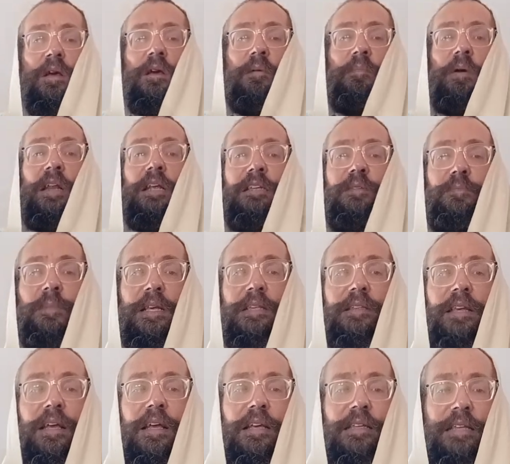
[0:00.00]
but he's
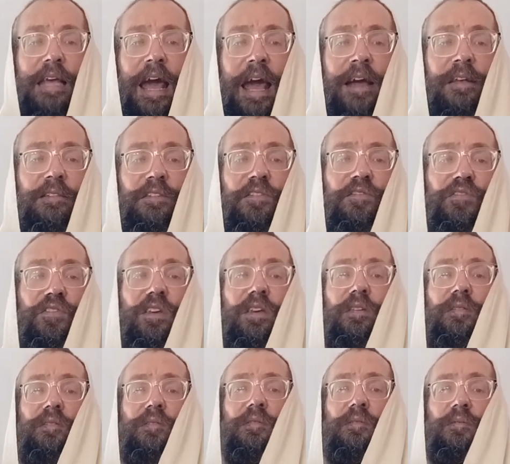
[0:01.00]
missing his hands and
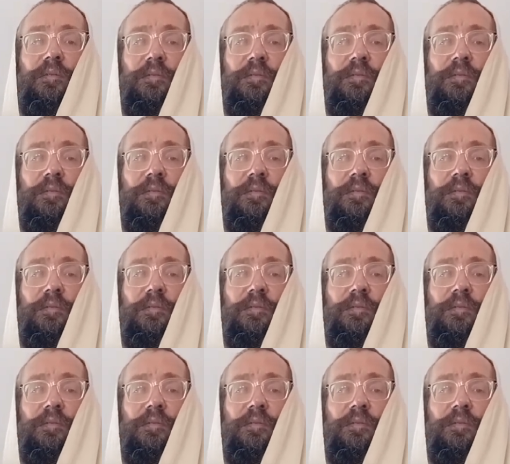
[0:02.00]
feet.